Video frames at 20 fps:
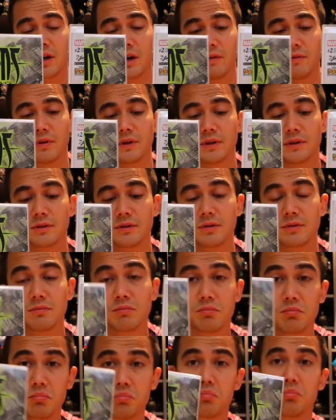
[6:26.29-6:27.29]
covers.
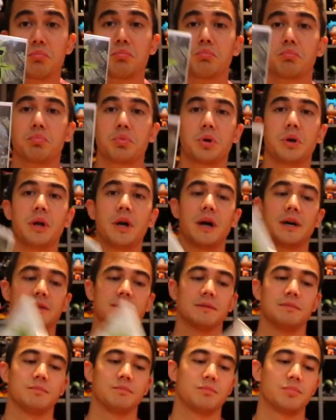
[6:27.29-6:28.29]
Pretty
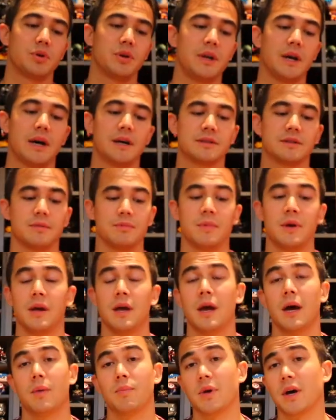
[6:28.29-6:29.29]
awesome, pretty awesome. I'm
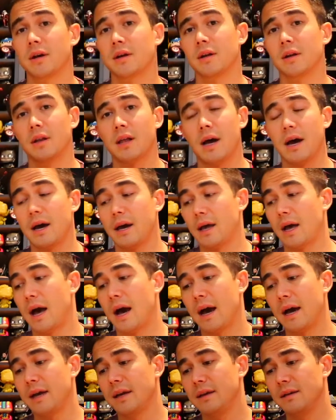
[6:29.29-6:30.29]
not gonna
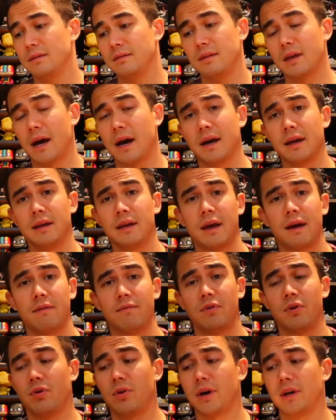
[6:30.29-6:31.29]
lie, I
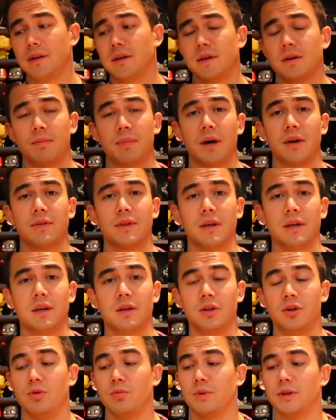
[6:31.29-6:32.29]
have no idea about the
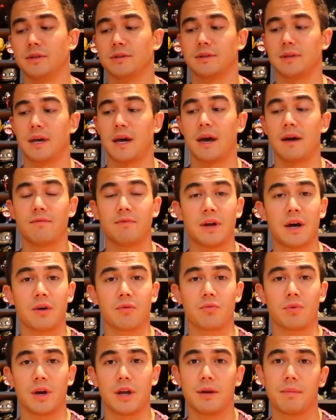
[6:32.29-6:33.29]
Inhumans. I have
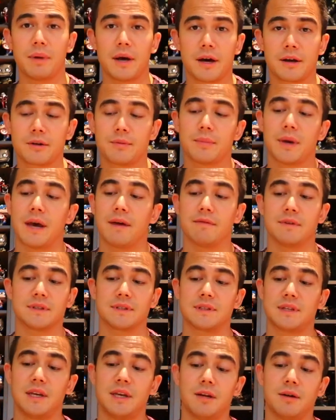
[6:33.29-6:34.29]
not read about them, I haven't
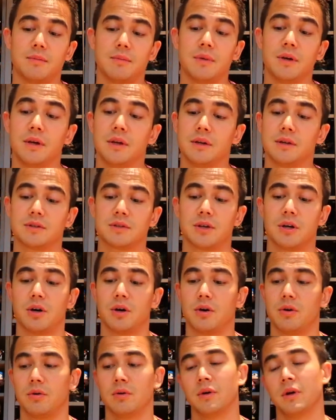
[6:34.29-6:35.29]
seen them.
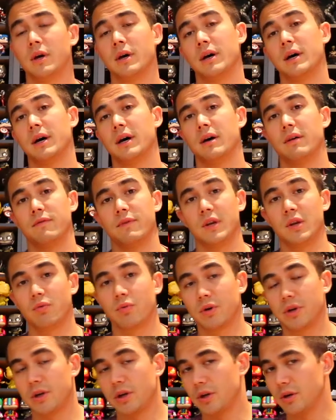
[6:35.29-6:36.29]
So if
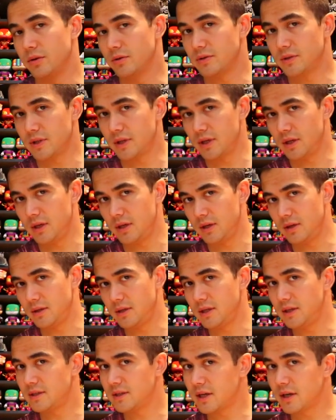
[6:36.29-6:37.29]
anyone knows any
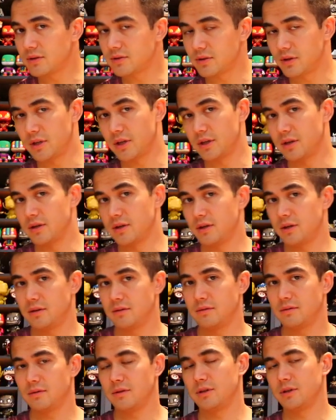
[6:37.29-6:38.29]
details, are they
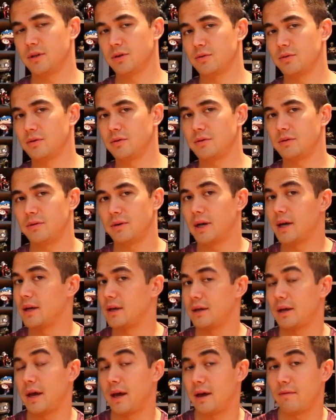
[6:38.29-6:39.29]
good? Are they cool?
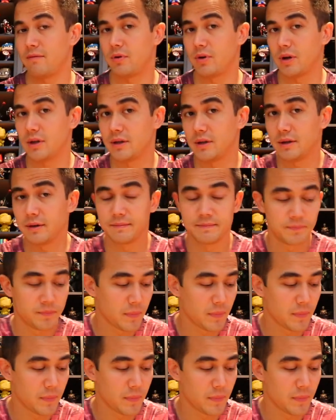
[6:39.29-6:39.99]
I have no idea.